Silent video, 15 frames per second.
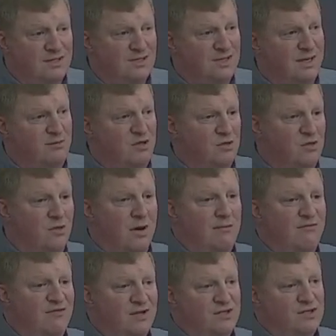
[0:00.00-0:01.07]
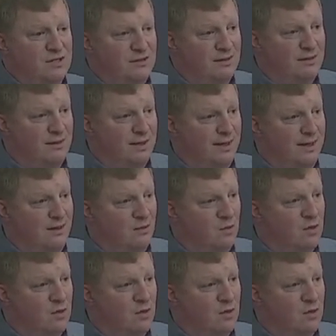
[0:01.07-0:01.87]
his debut crime fiction uh,